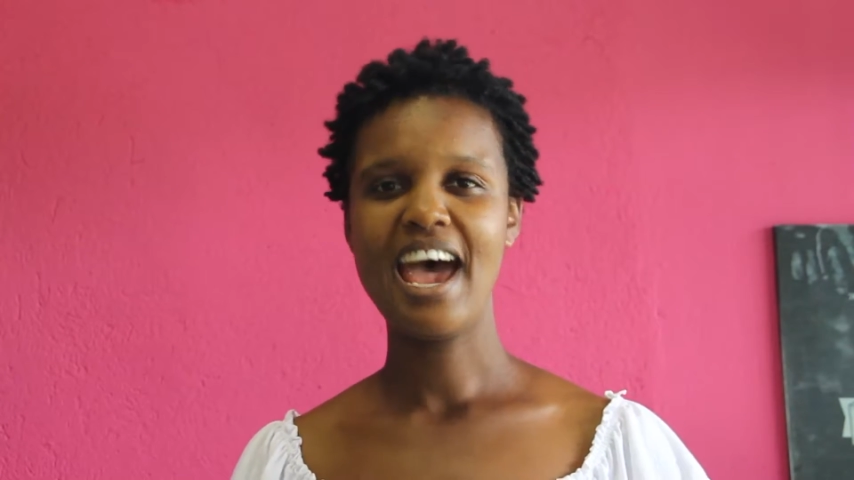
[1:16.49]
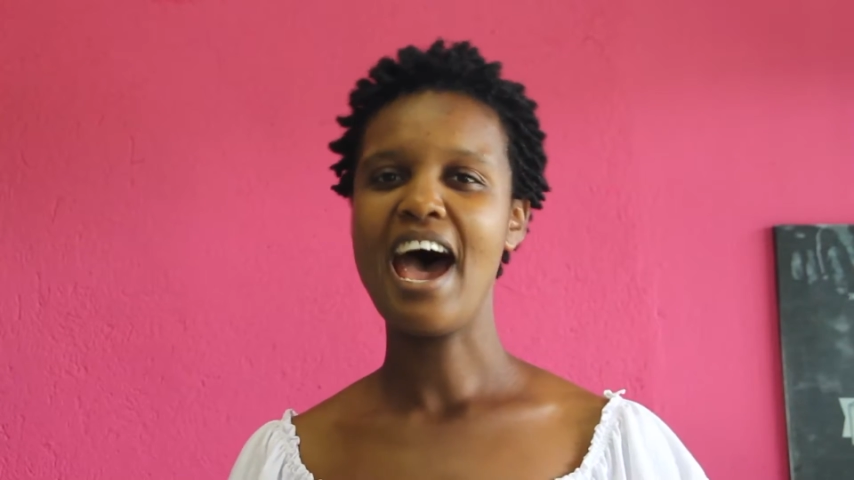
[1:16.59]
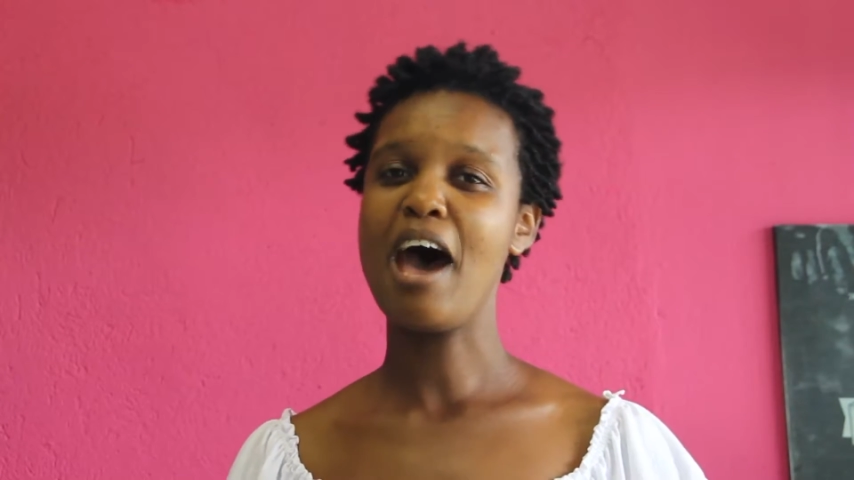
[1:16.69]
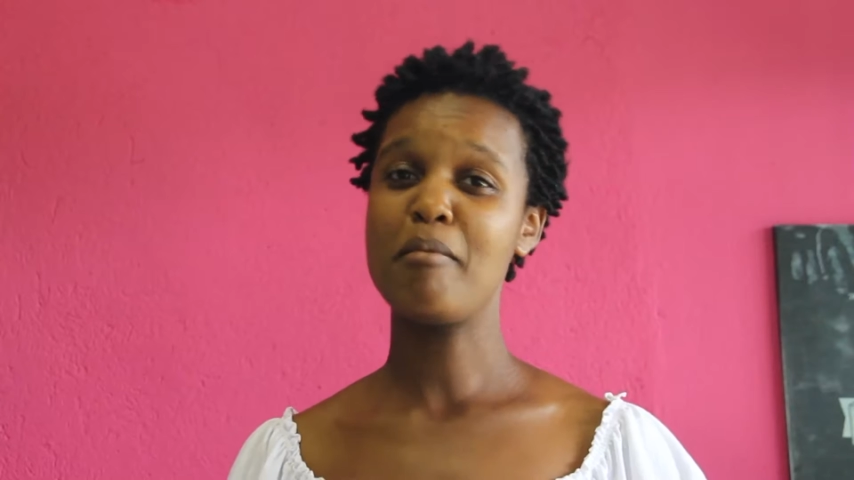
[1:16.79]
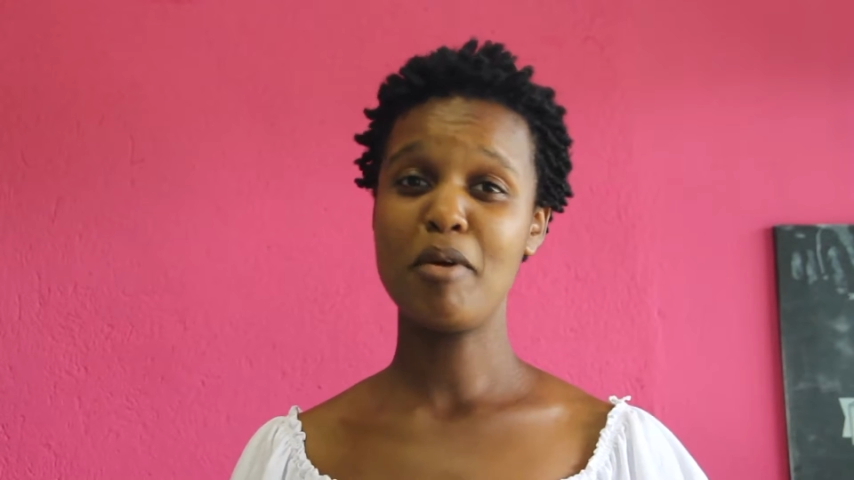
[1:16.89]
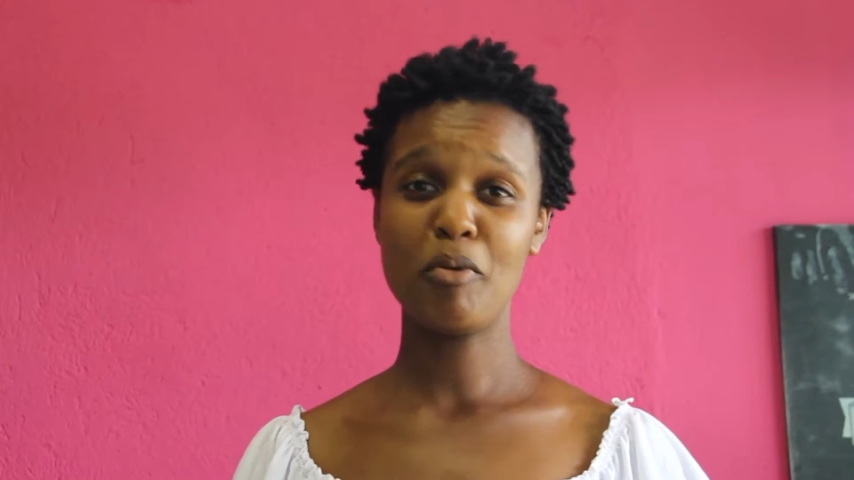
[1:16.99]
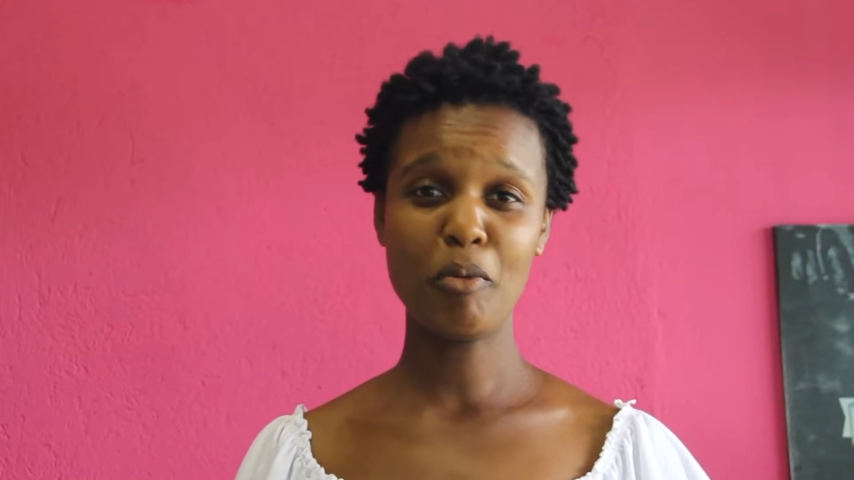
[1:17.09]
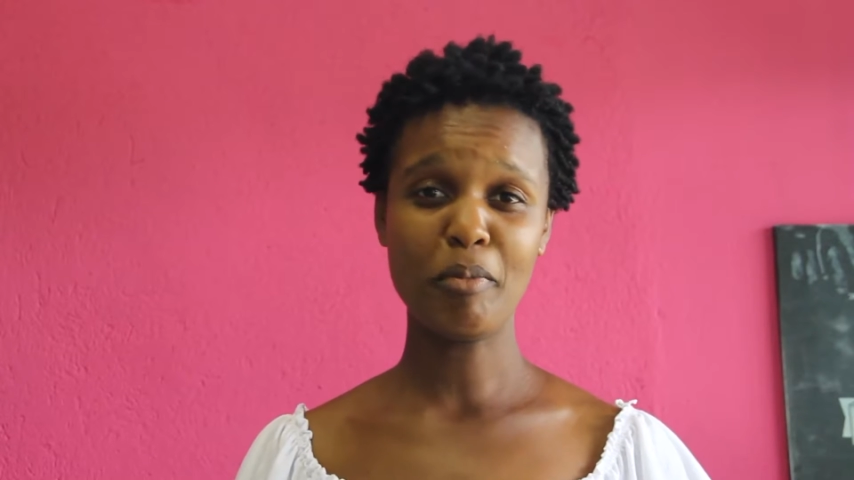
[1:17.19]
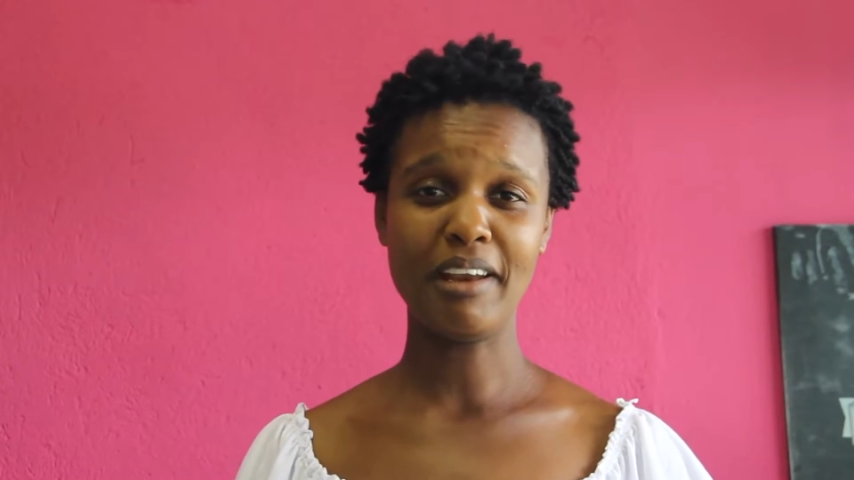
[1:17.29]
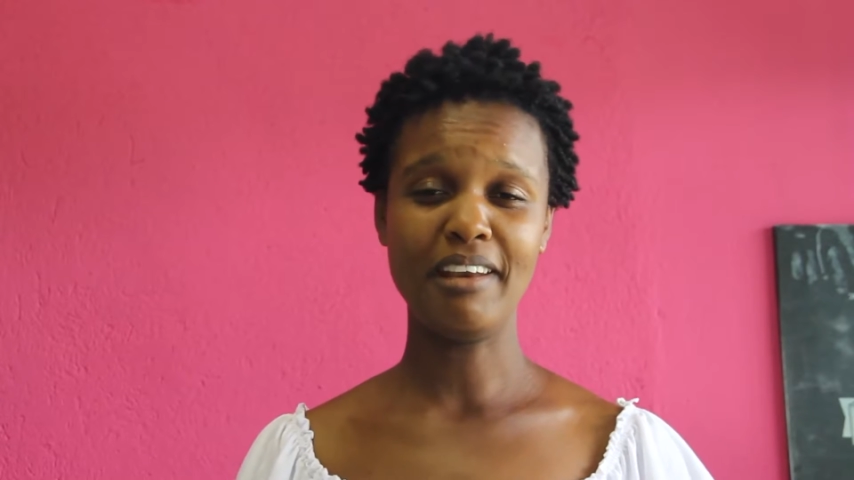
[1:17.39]
I'm a
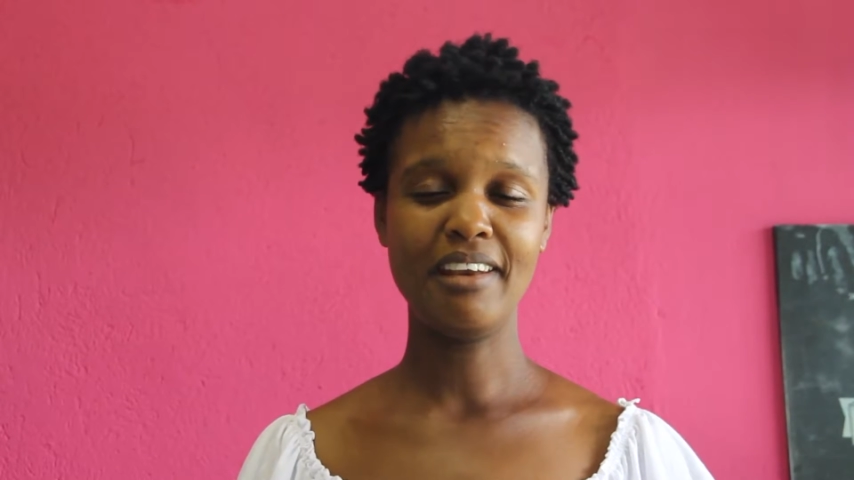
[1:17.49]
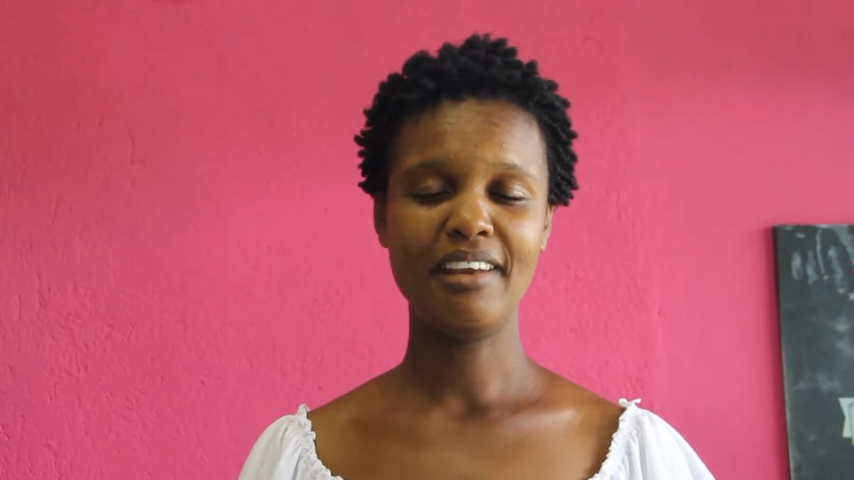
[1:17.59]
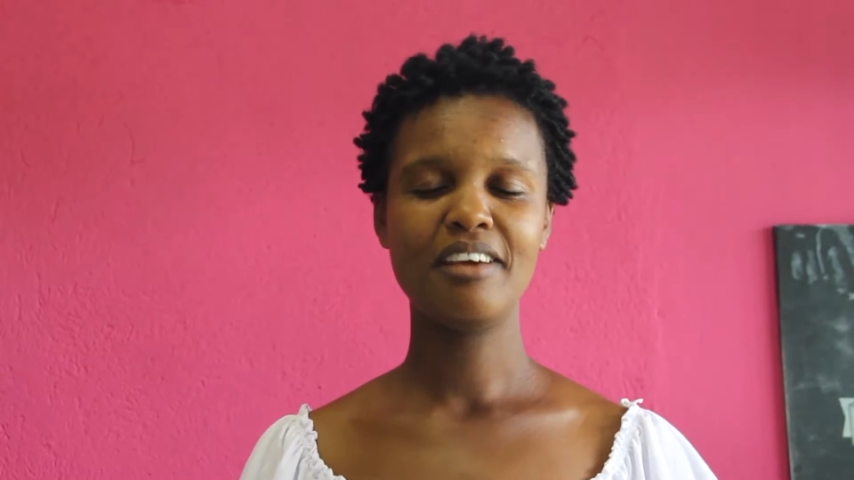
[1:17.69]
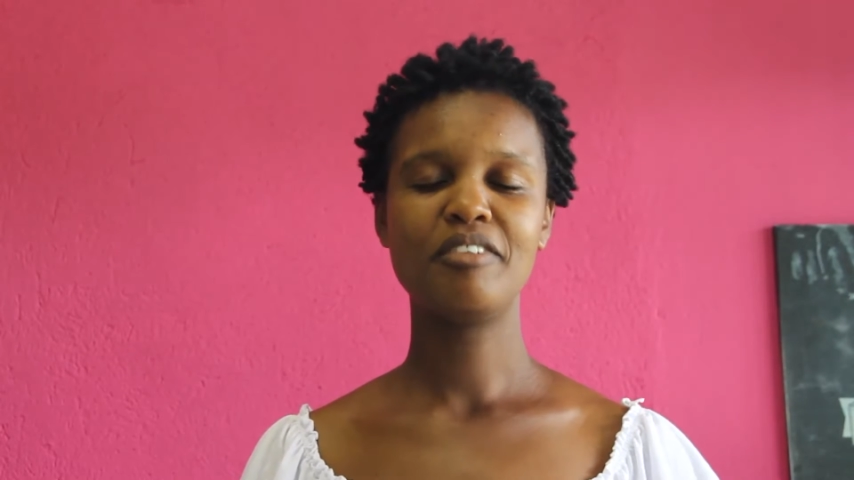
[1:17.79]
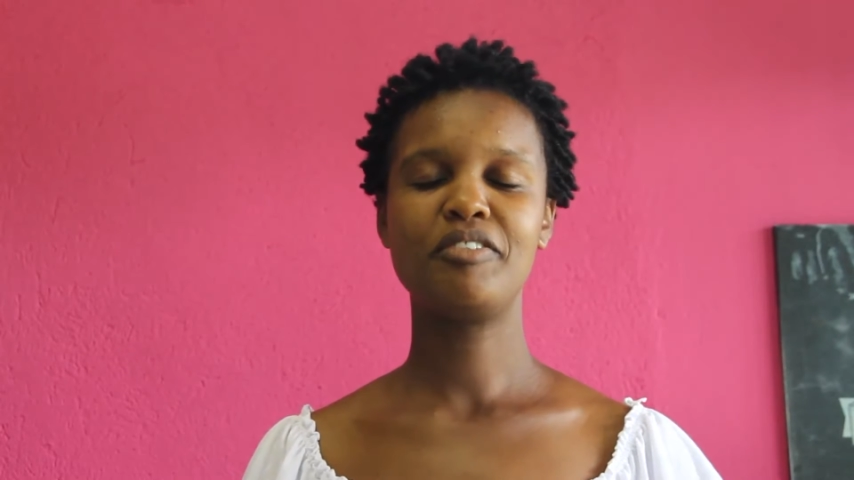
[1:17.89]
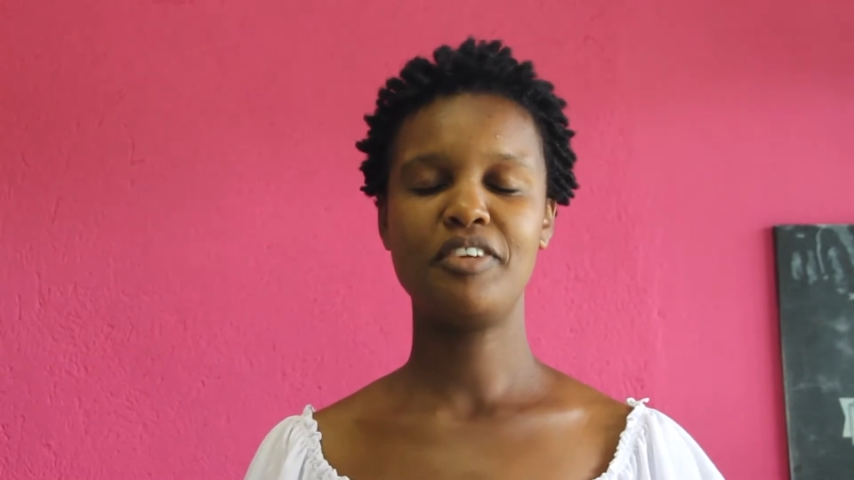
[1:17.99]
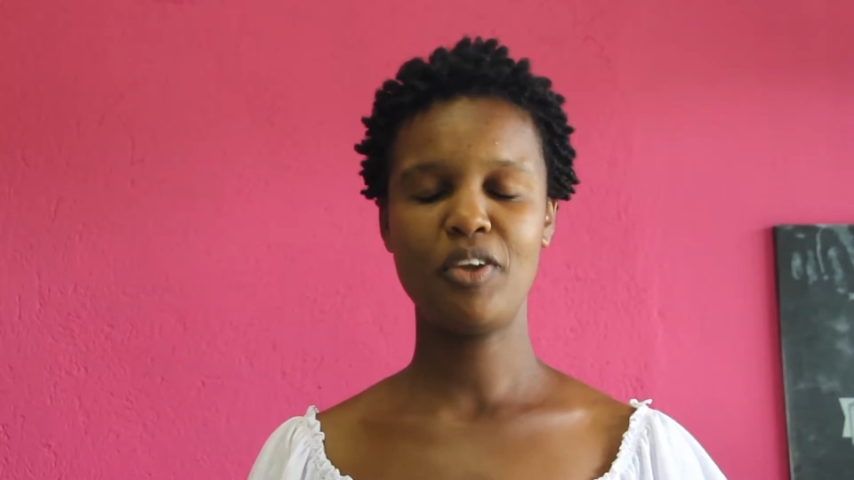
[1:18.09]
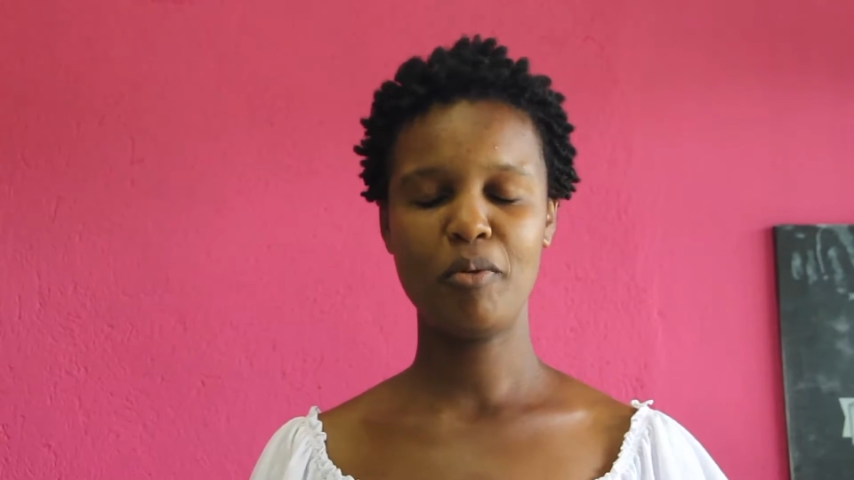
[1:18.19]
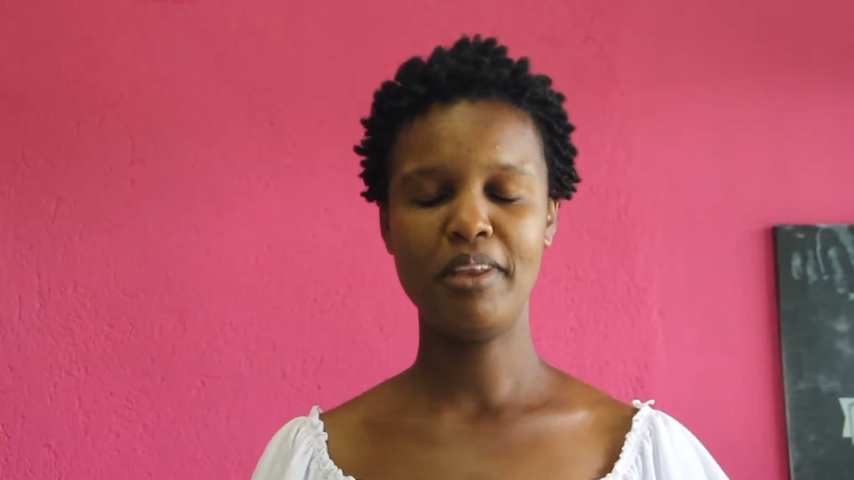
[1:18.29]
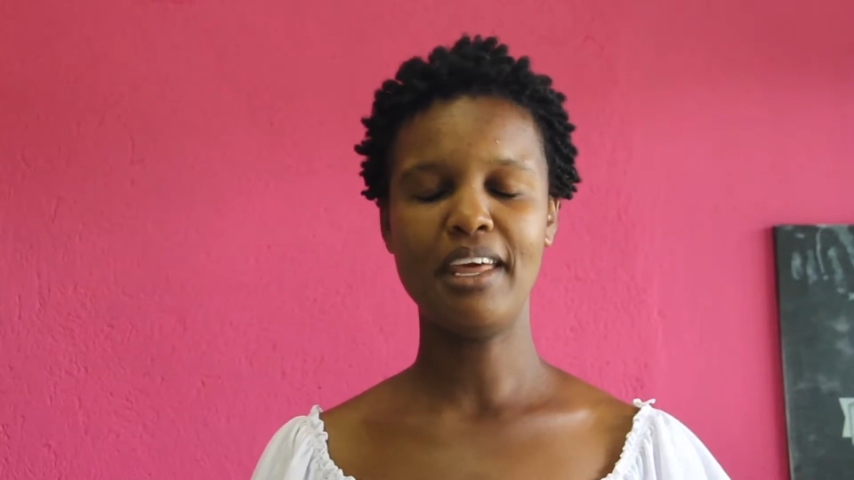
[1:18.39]
woman,
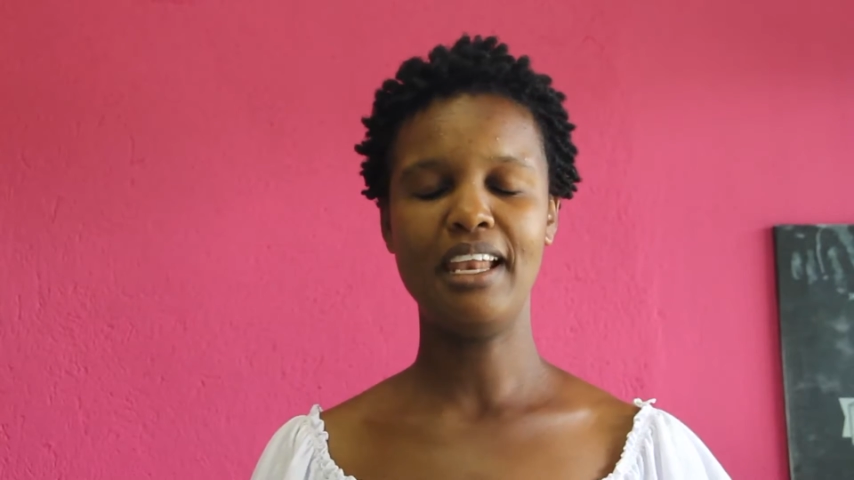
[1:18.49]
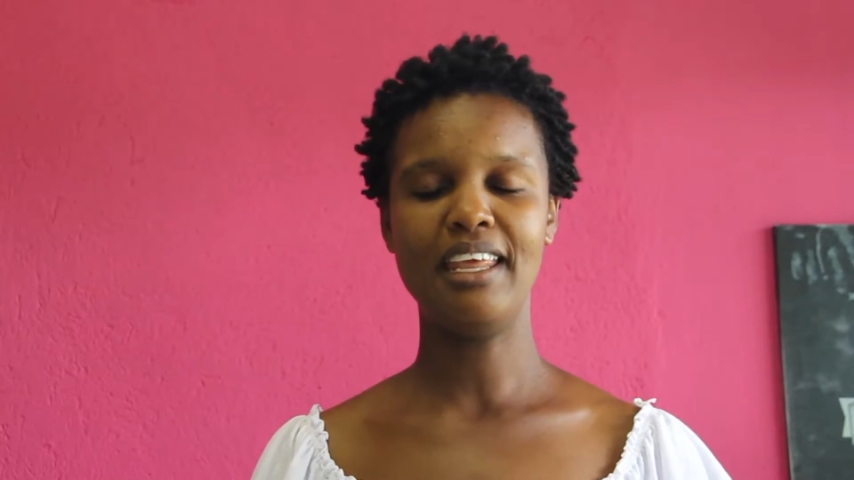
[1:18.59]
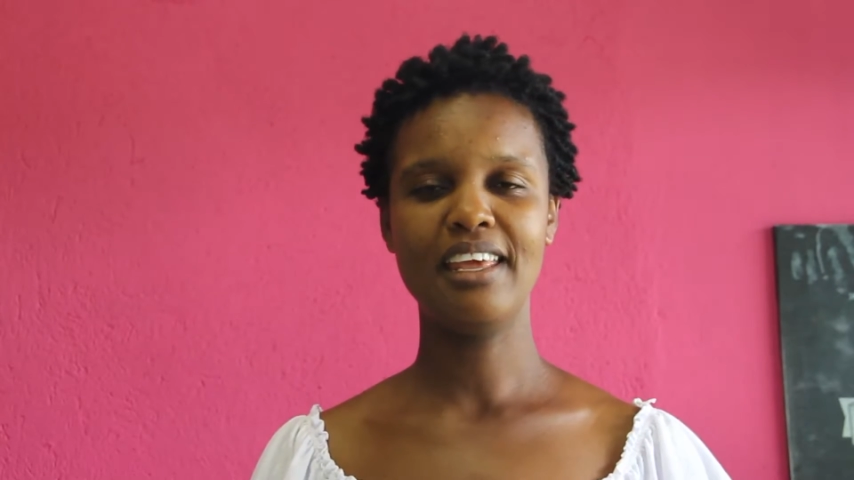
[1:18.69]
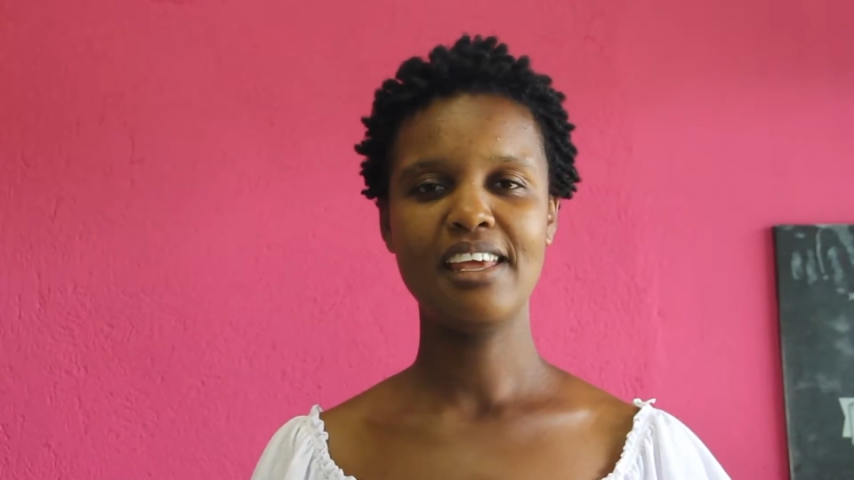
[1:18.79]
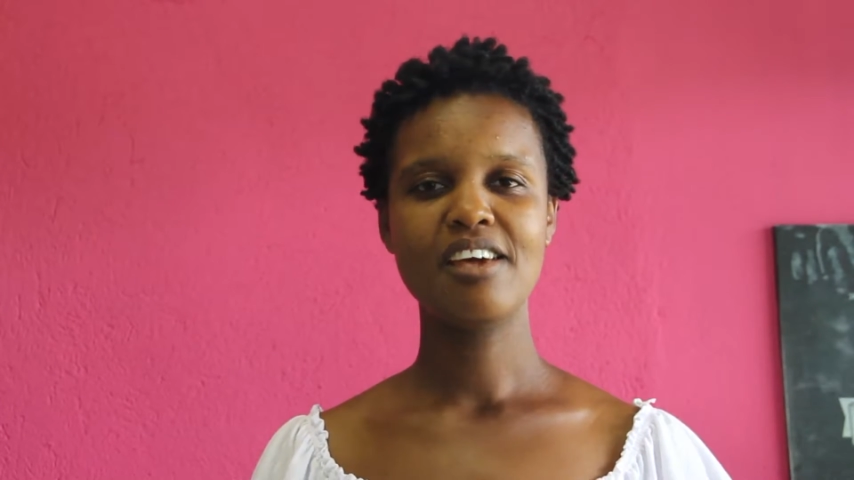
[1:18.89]
phenomenally,